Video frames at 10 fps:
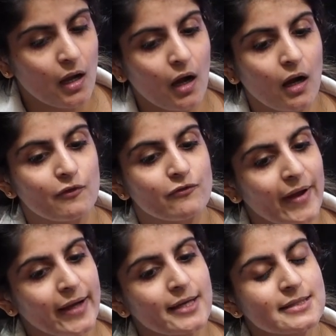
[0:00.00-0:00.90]

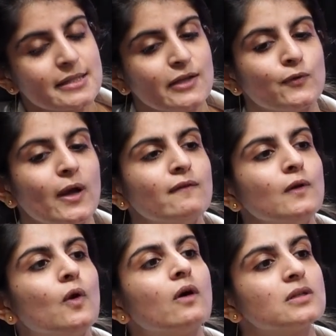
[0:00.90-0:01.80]
Whereas if you have a
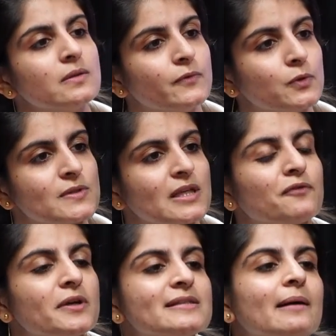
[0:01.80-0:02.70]
long term view, say
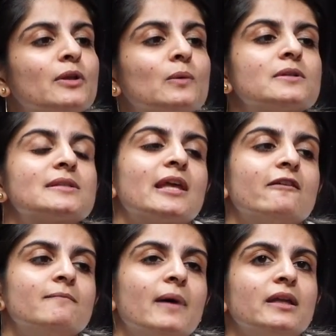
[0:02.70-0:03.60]
for example, you want to
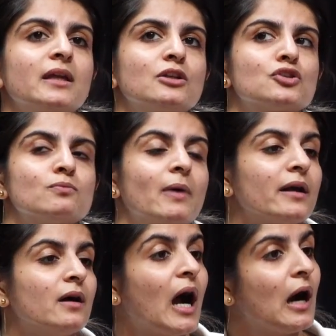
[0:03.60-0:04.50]
save money to buy
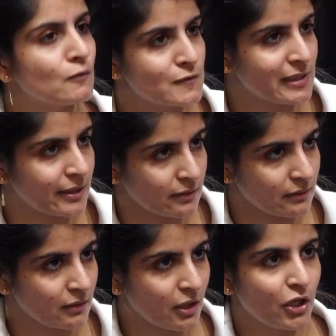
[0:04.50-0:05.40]
a house
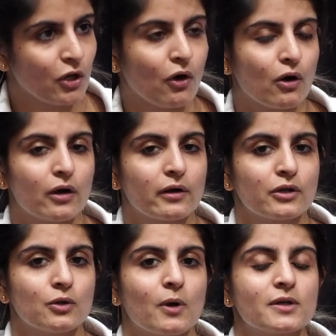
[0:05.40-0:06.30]
later, or
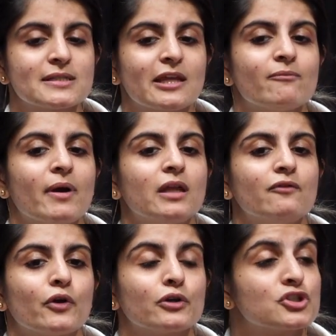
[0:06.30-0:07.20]
you want to save money
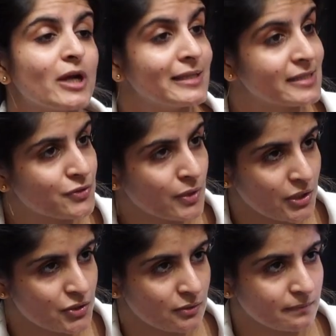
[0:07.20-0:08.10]
for your child's
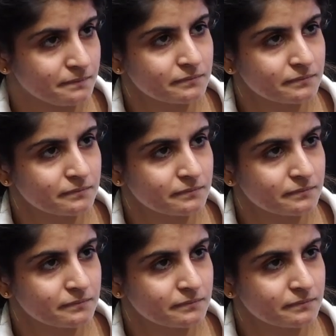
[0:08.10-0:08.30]
education.